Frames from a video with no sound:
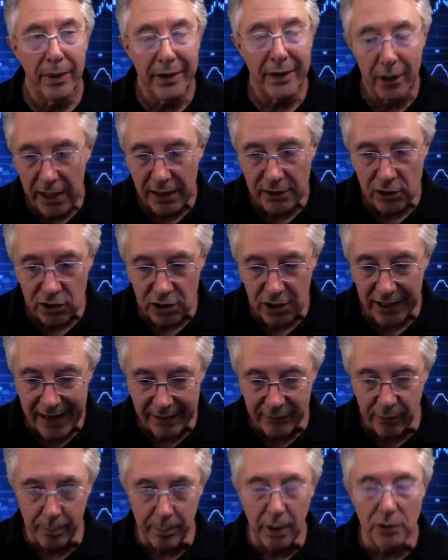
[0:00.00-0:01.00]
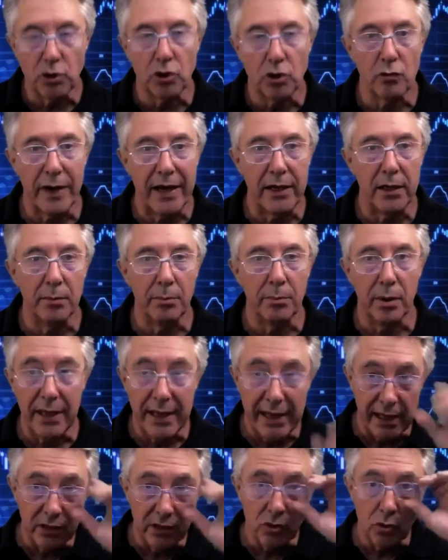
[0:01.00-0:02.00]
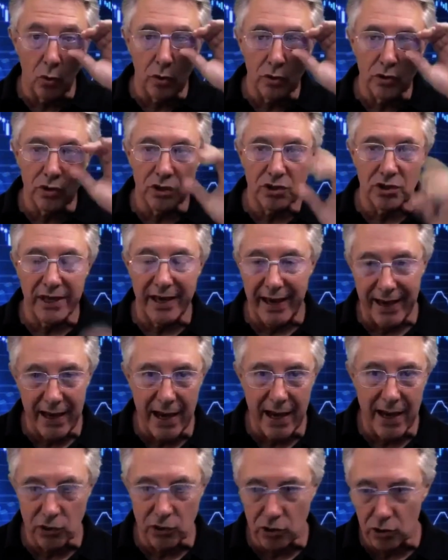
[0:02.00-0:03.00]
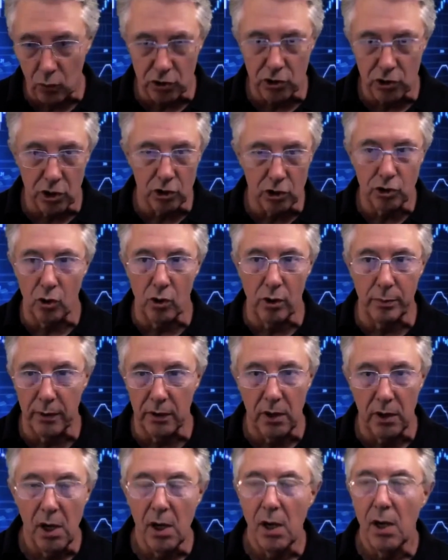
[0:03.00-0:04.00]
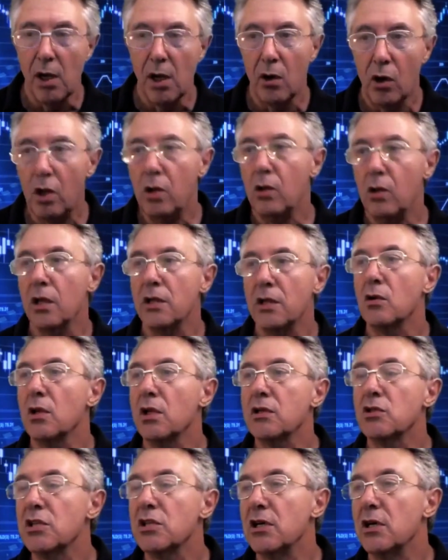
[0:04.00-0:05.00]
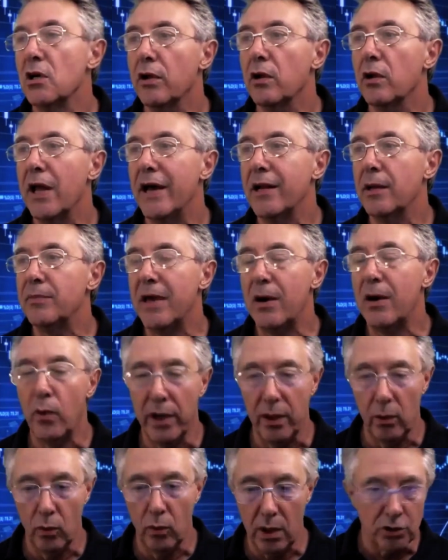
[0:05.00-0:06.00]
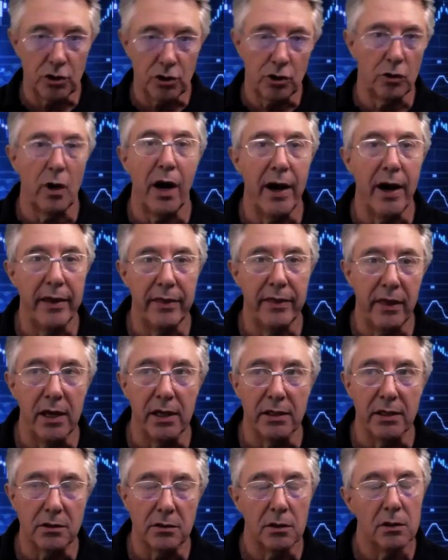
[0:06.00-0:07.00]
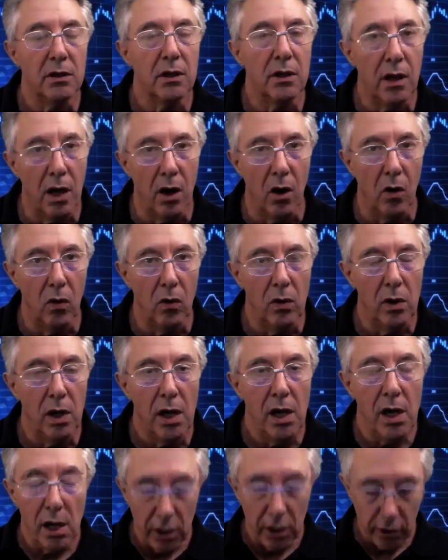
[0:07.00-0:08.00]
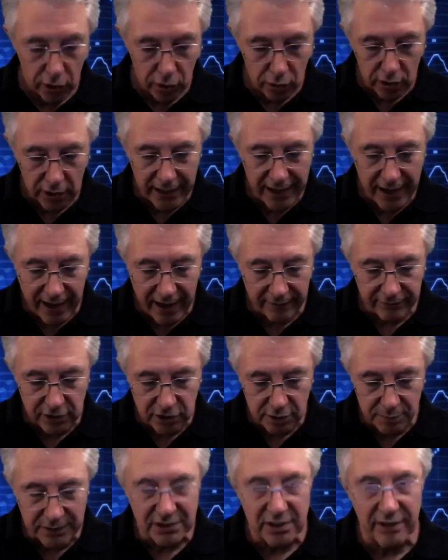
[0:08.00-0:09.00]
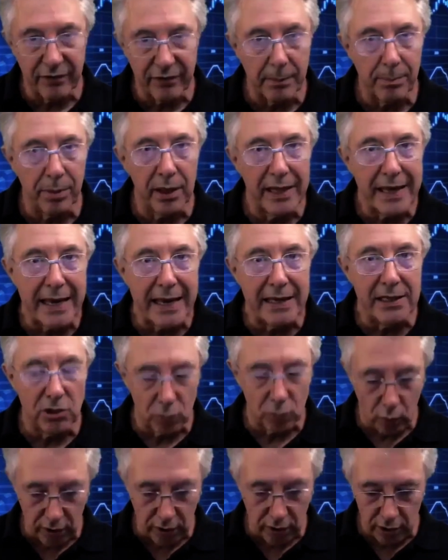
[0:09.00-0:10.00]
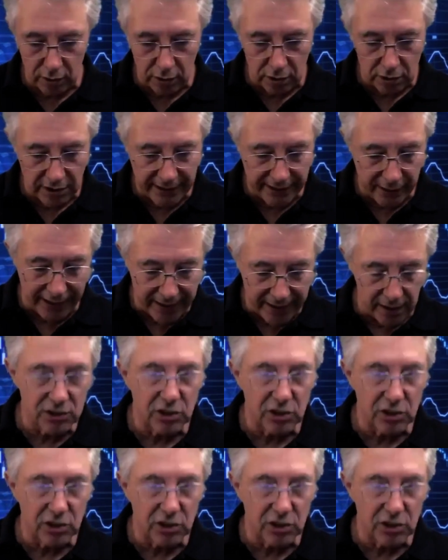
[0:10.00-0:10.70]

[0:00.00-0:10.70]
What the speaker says: But you're not just going to have a bunch of random plays or just say, hey, guys, we're just going to show up and, oh, let's see. Oh, they're lined up that way. Let's try this. No, you're going to have specific plays where it's okay.